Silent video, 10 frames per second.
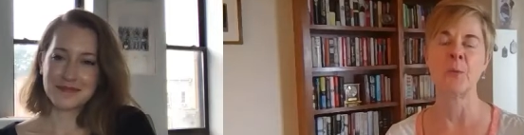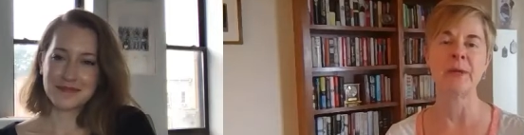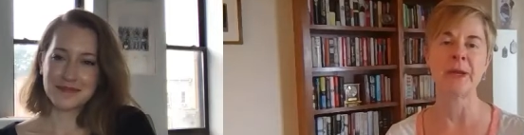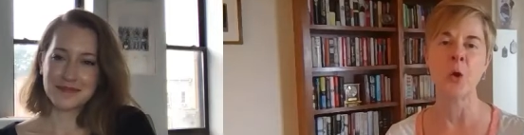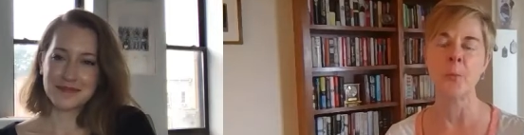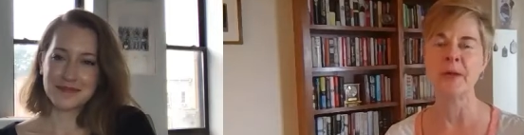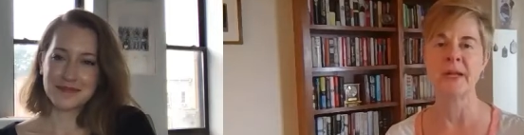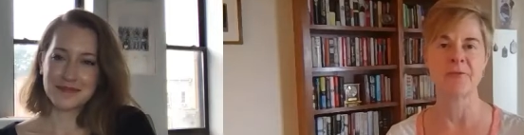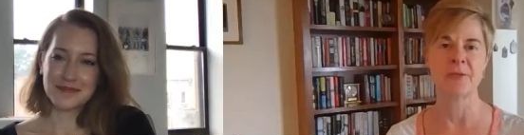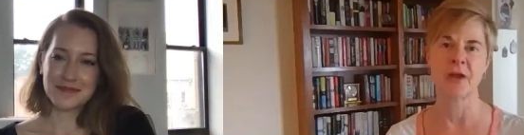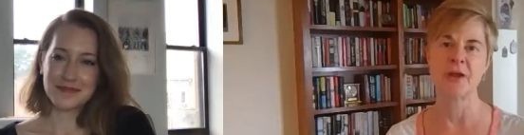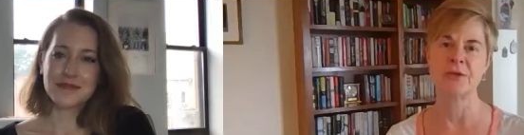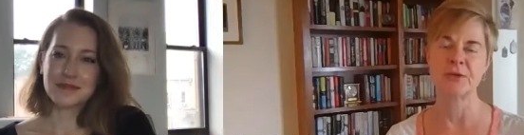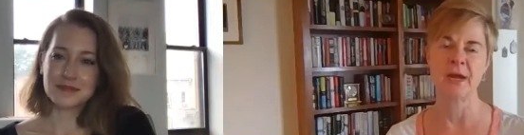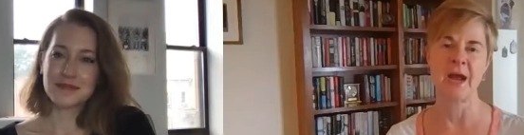Speaker 1: a reopening of the
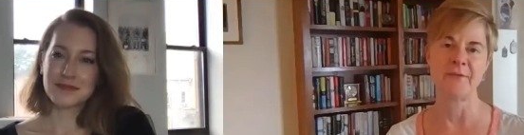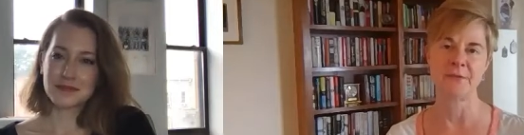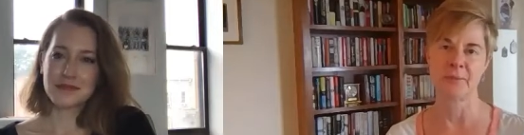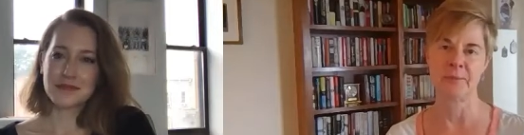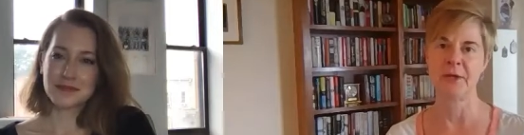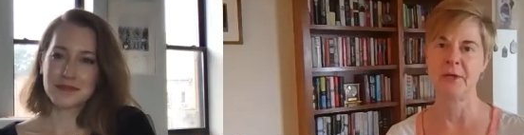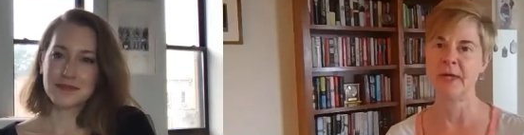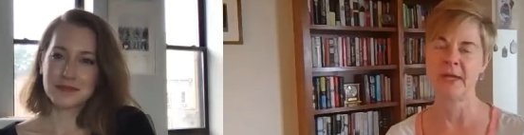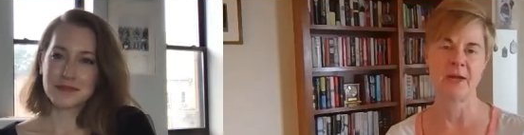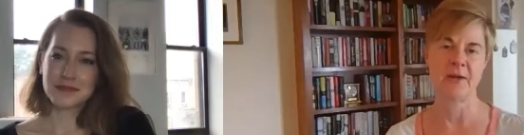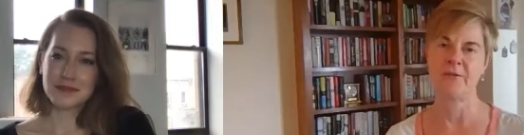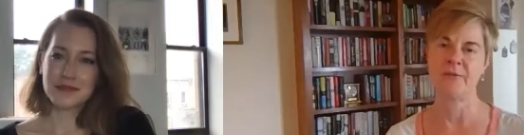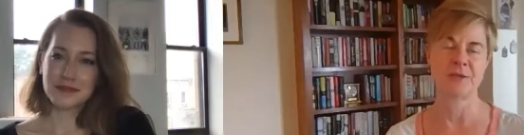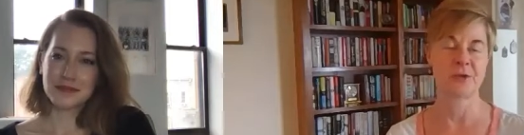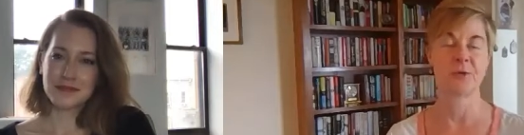country after a period of
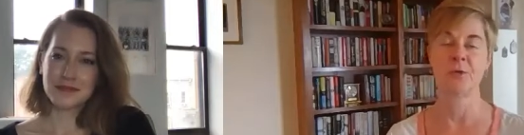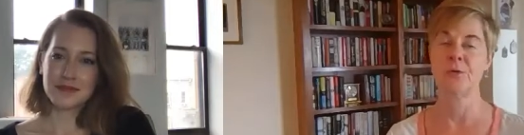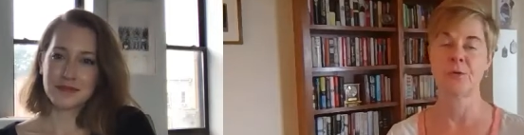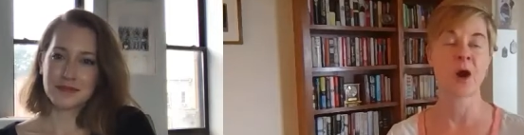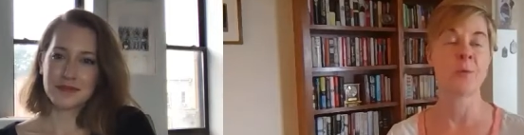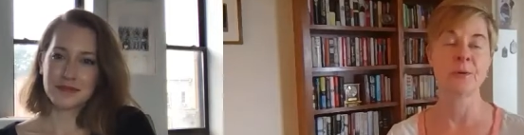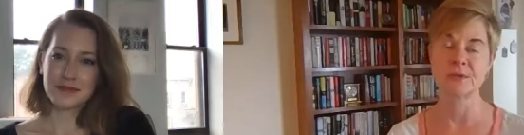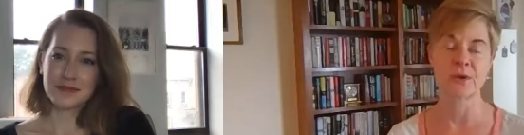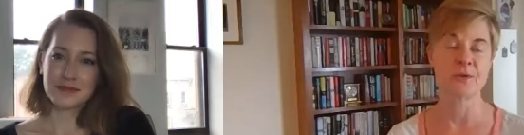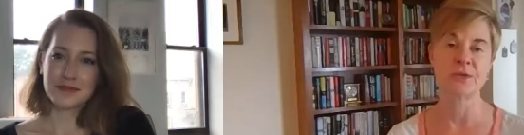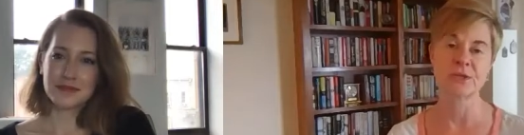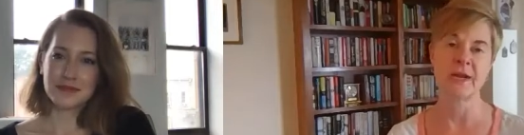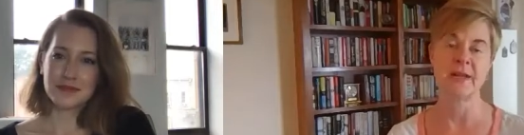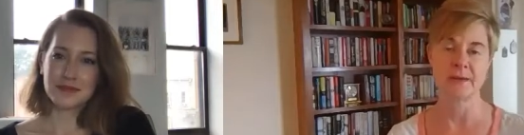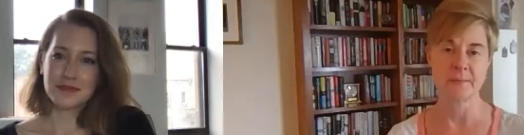total, almost total
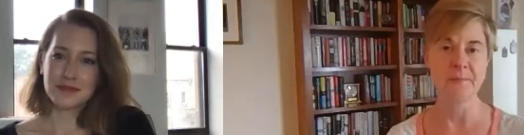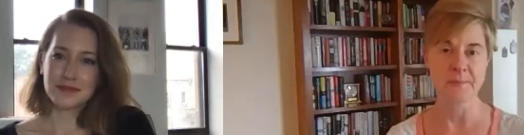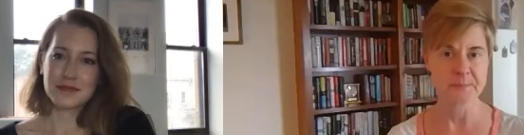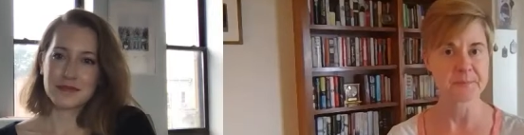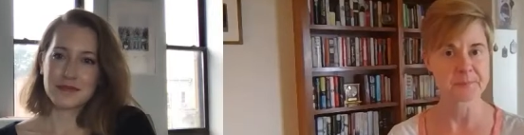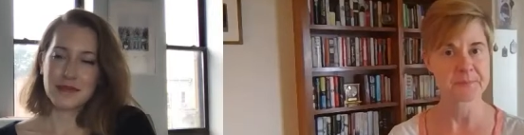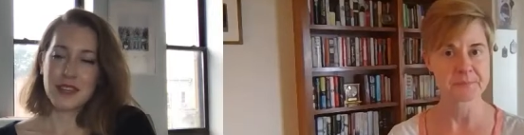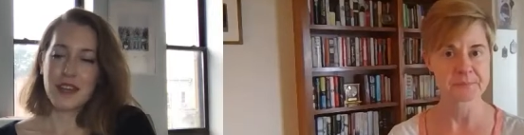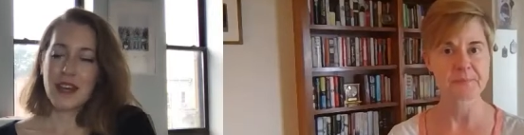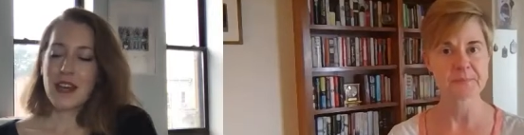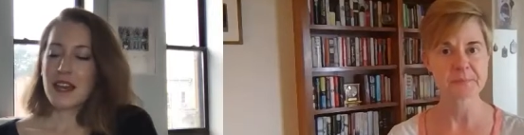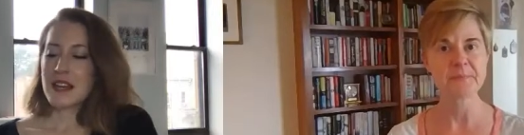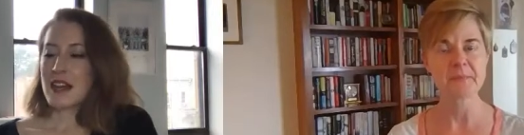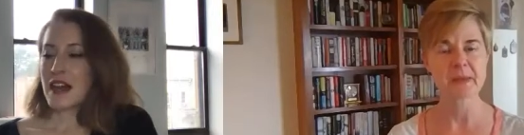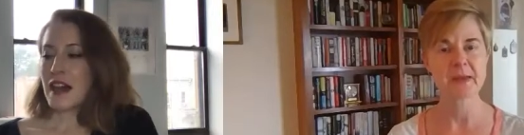shut in?
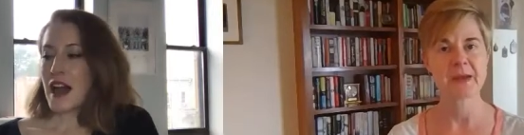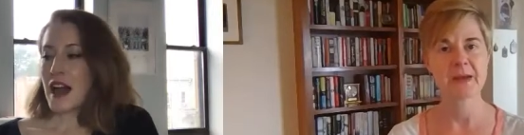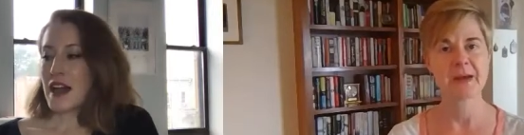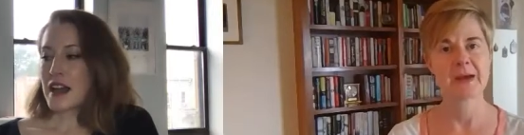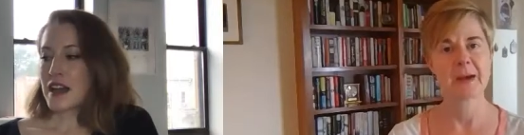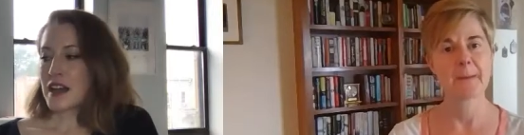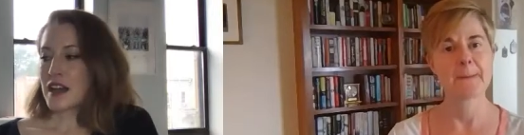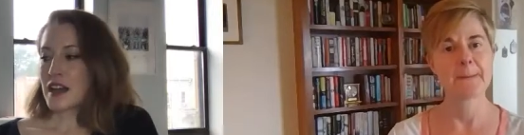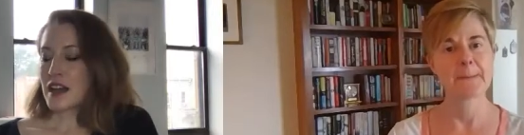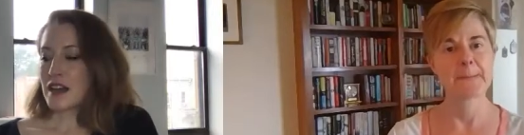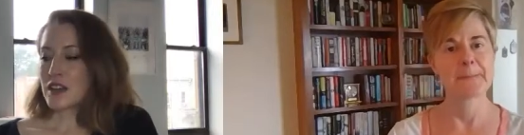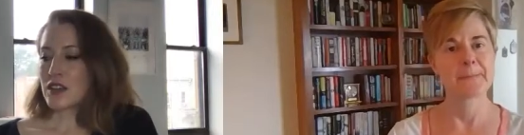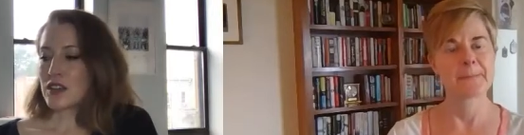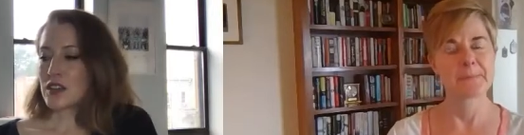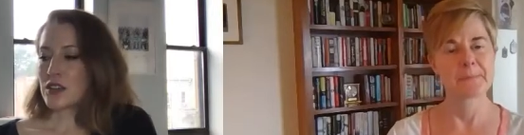
Speaker 2: Yeah, I,
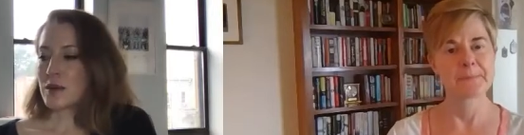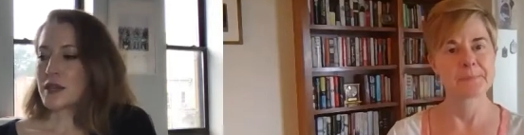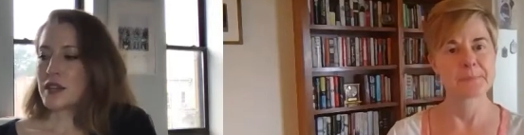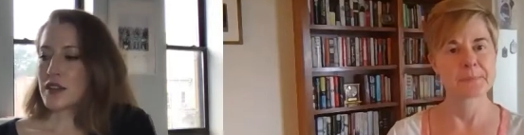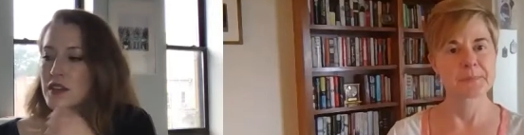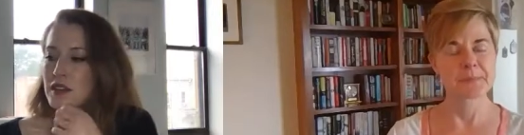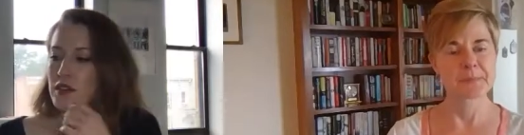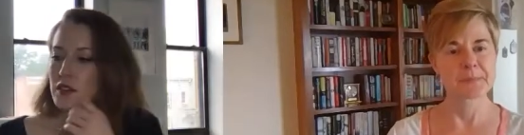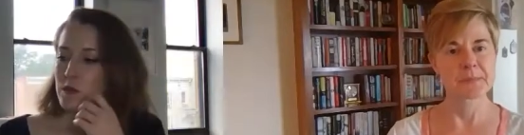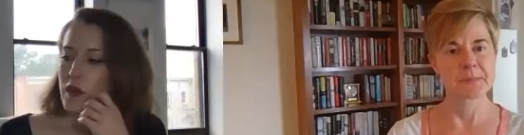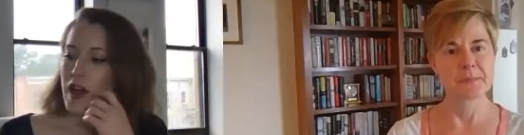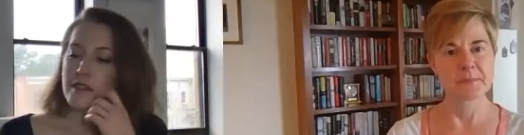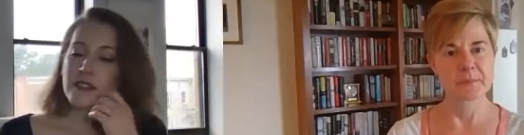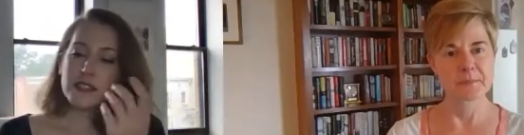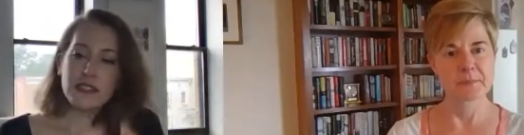you know, I mean, the,
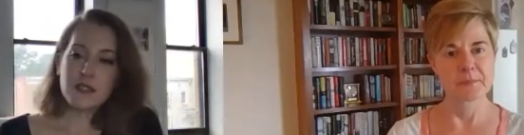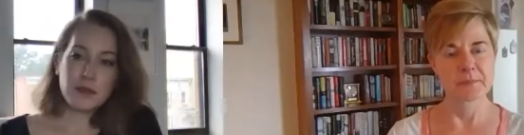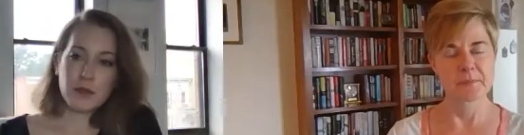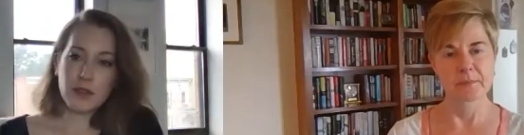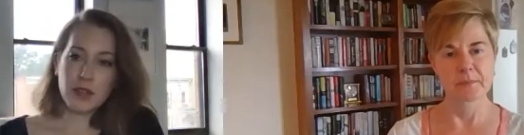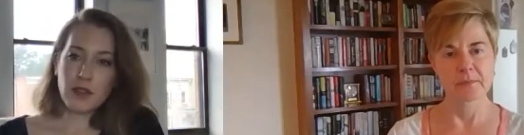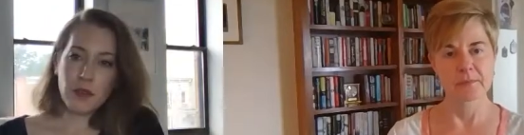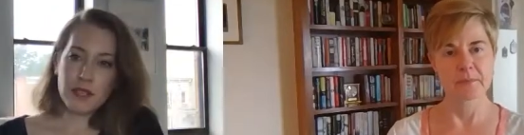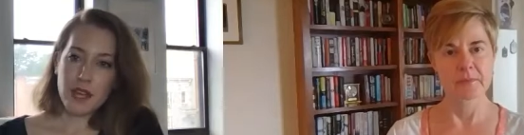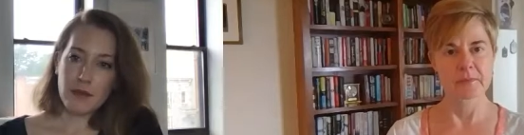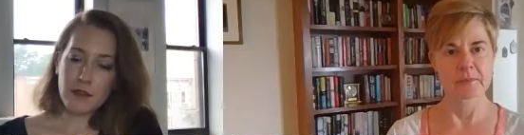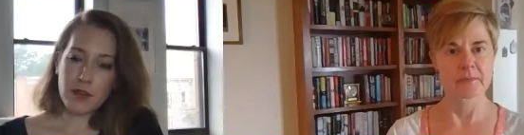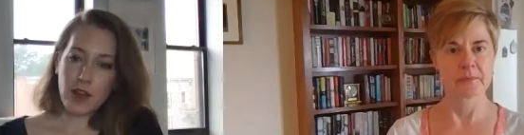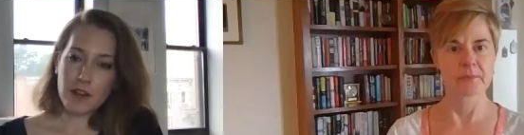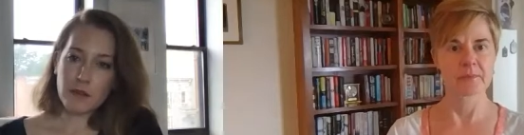obviously this was a really lonely time for a
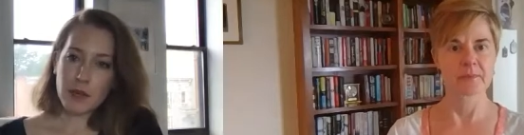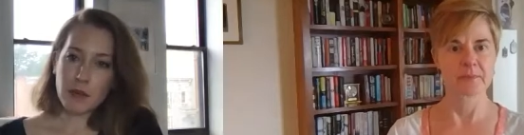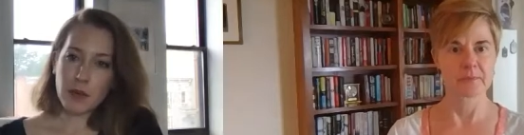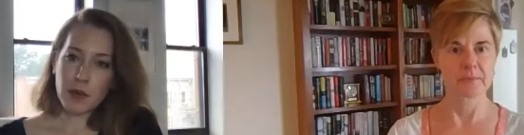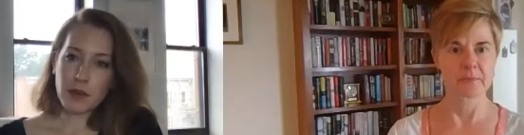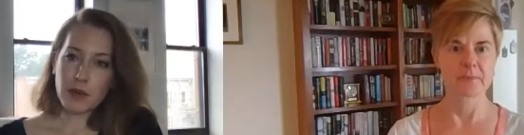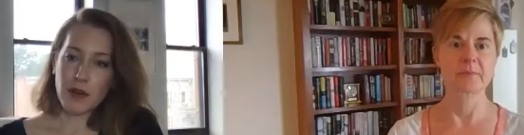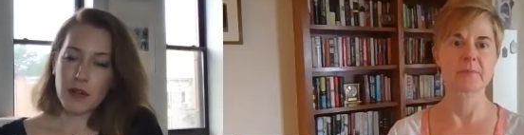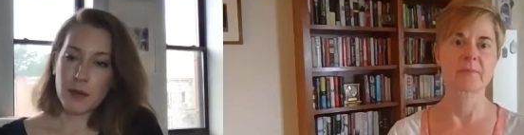lot of people, the